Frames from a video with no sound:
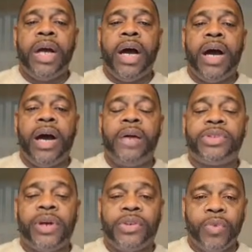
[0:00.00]
Uh,
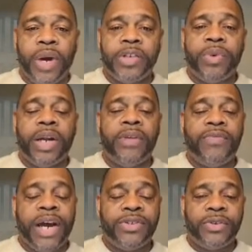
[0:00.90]
start your watch party.
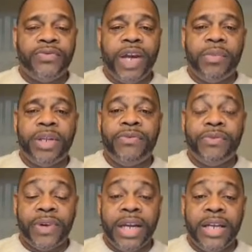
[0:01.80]
Invite your family and
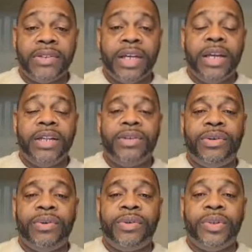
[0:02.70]
friends
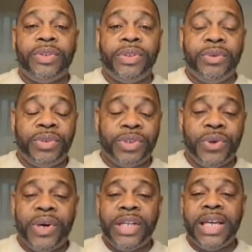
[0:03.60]
to to
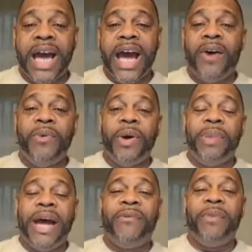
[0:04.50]
join the Hour of
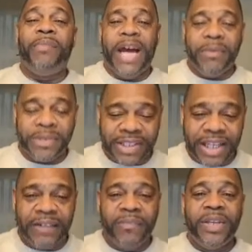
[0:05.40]
Power Bible
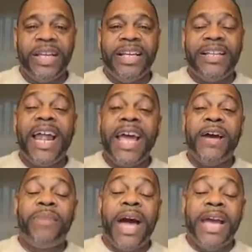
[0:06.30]
Study. Then I
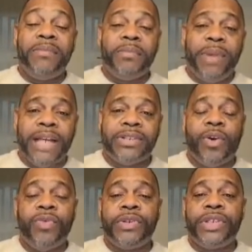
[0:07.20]
am, I am the pastor,
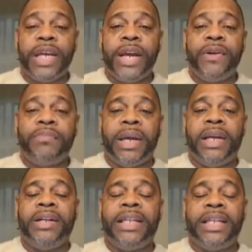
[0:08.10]
overseer Eric
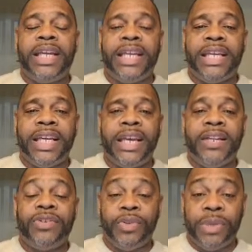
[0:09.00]
Bell, and, and
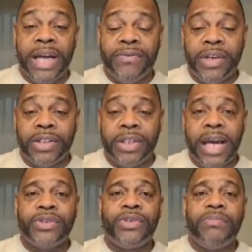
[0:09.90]
again, is New Life
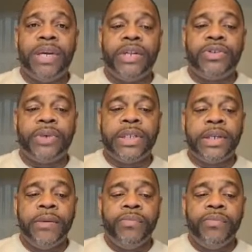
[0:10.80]
International Ministries.